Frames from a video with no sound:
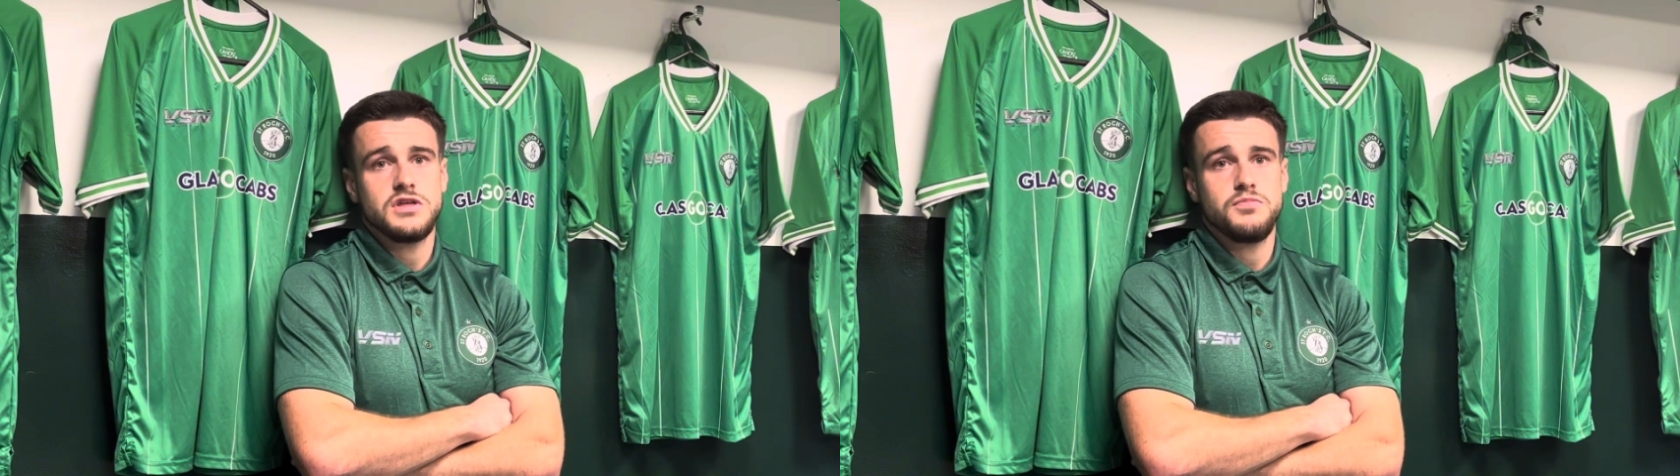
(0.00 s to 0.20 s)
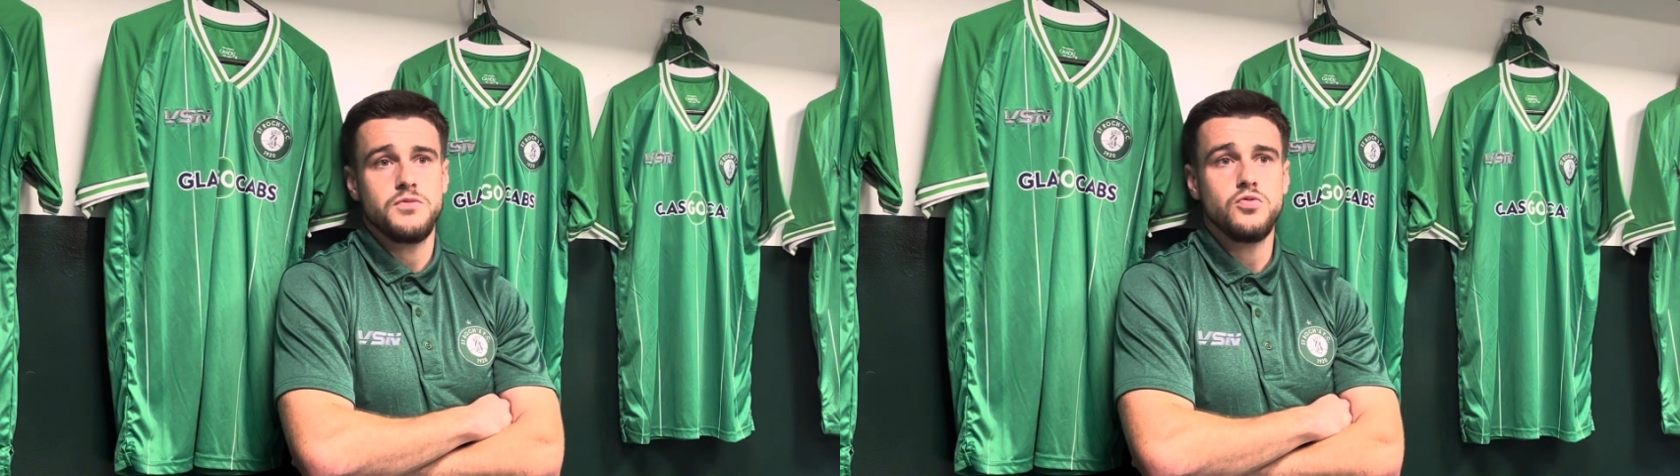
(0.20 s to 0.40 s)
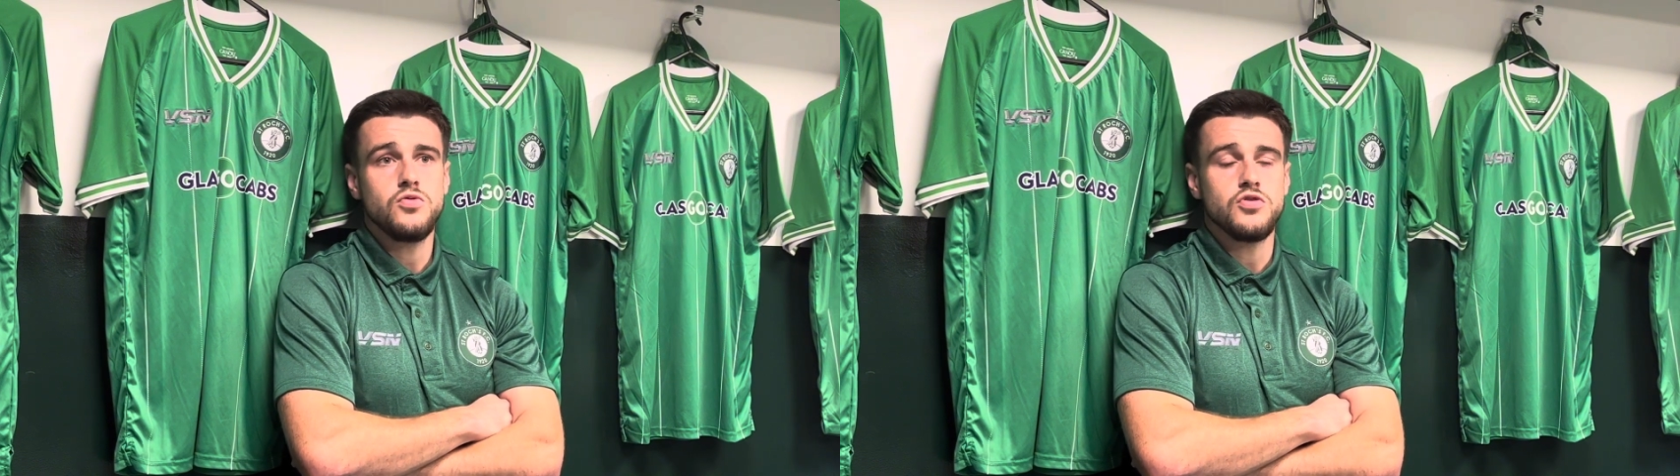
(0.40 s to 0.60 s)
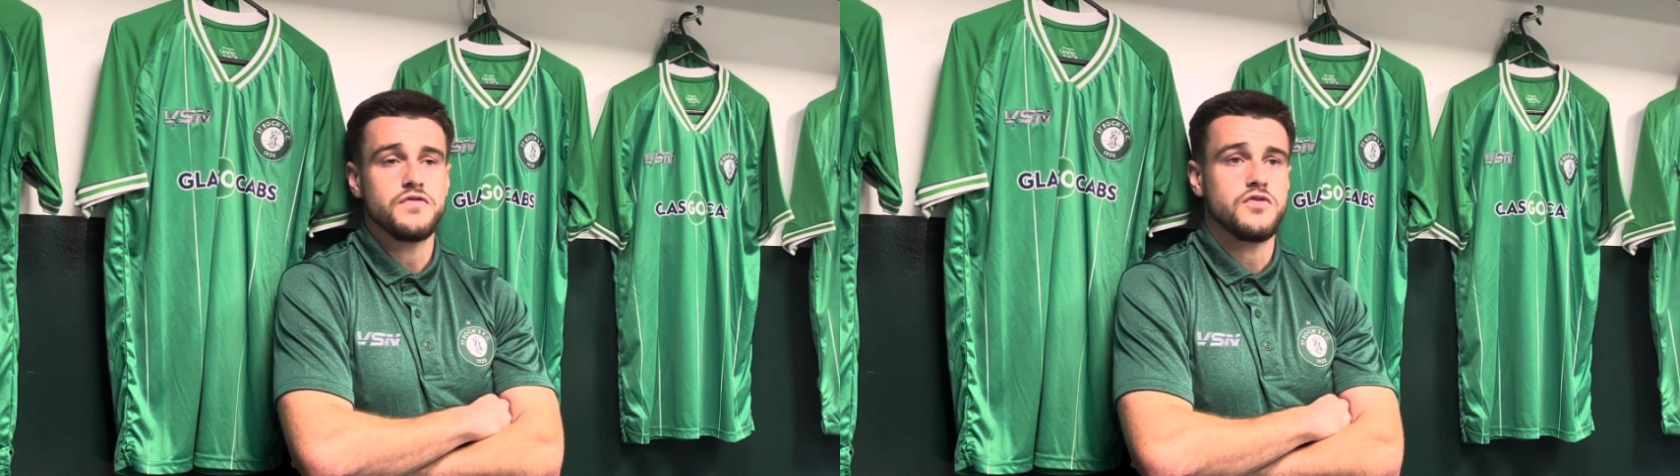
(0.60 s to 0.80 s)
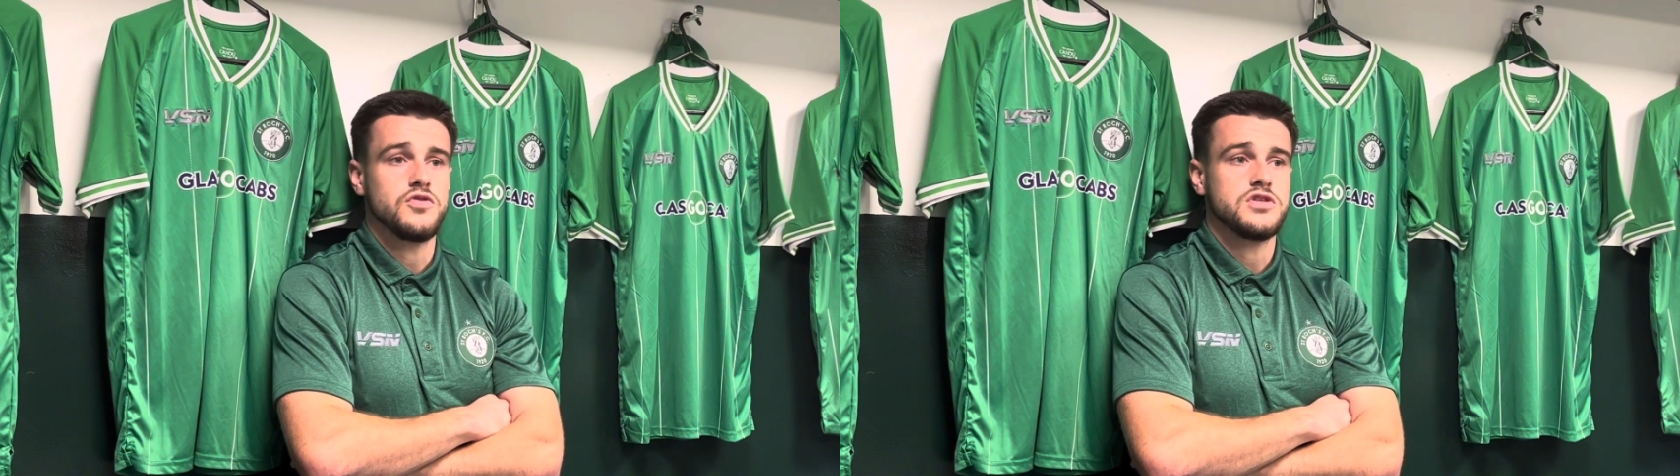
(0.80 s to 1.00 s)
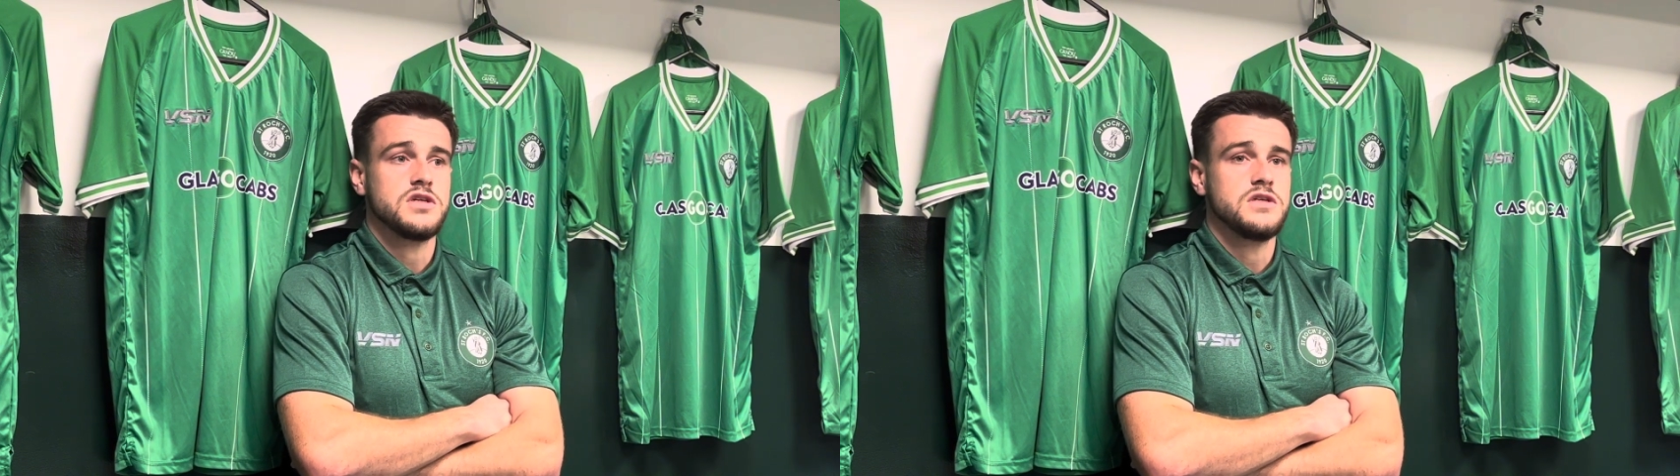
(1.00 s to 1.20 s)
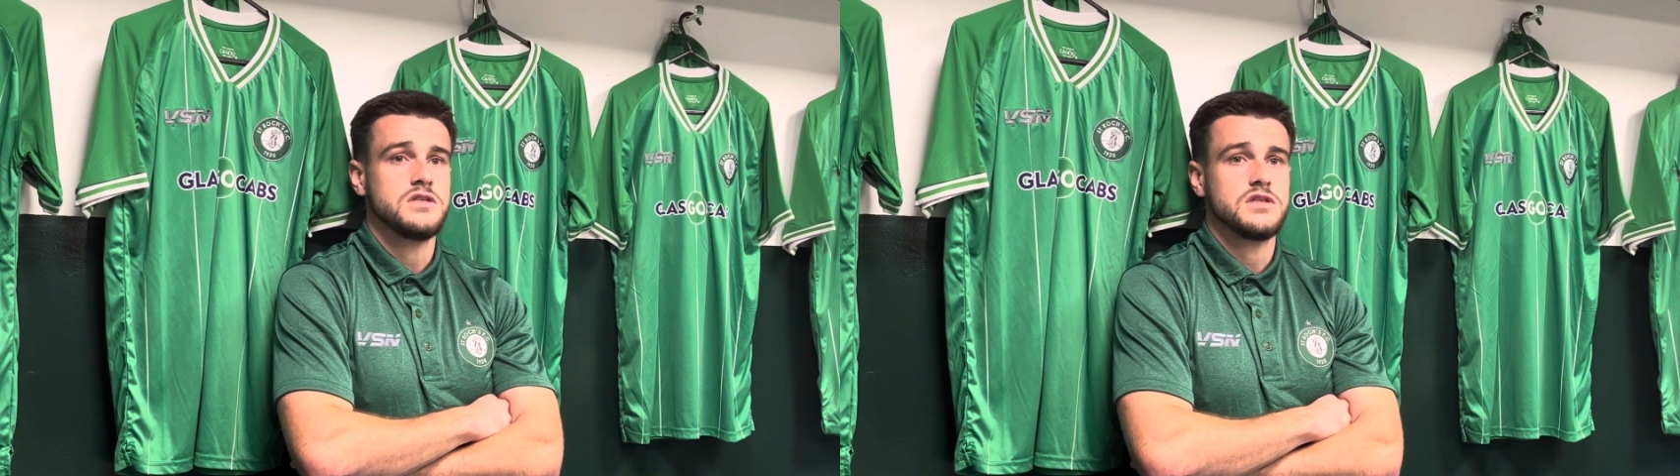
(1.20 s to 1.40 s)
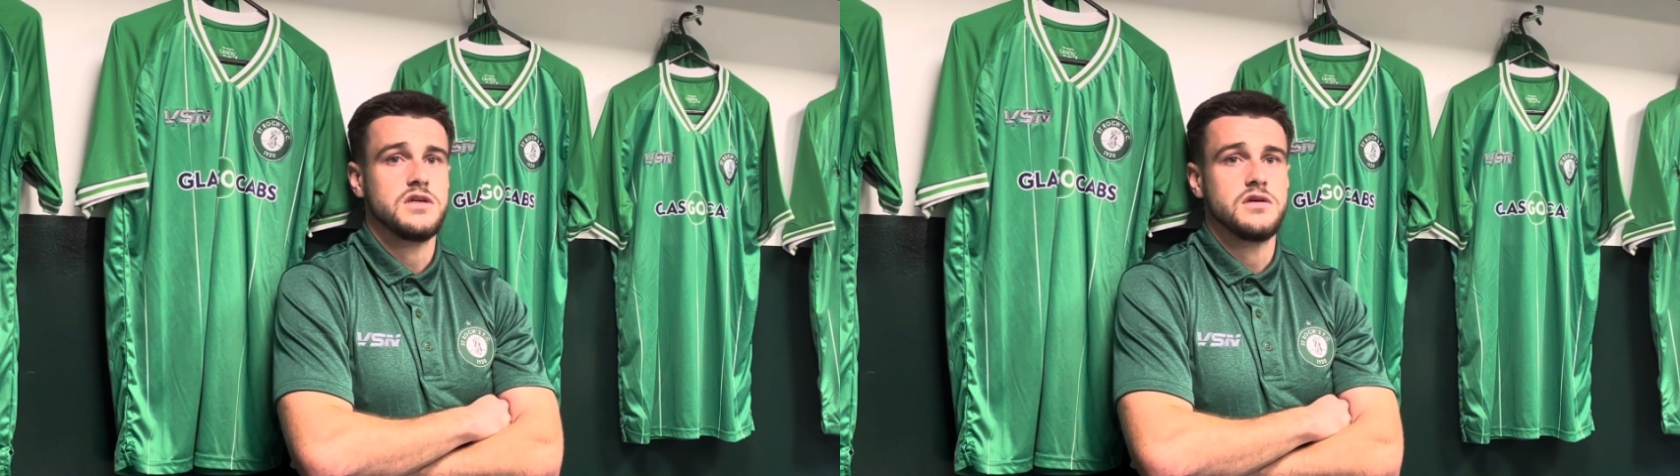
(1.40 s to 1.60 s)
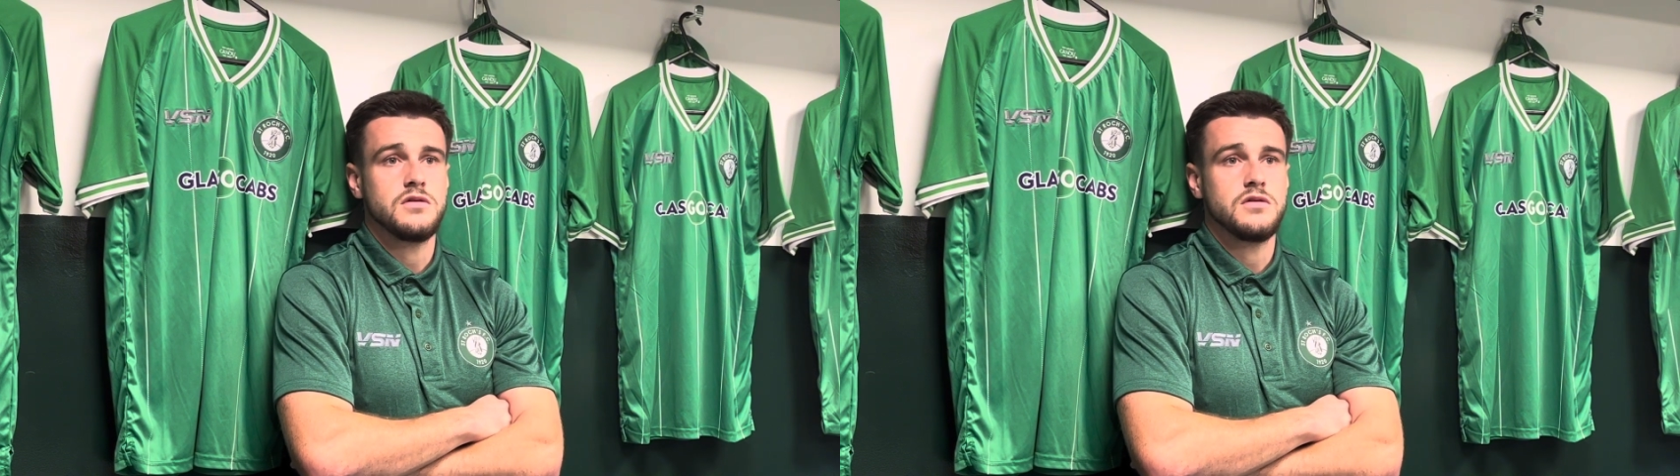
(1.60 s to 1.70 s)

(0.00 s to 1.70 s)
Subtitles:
people look for outside and say,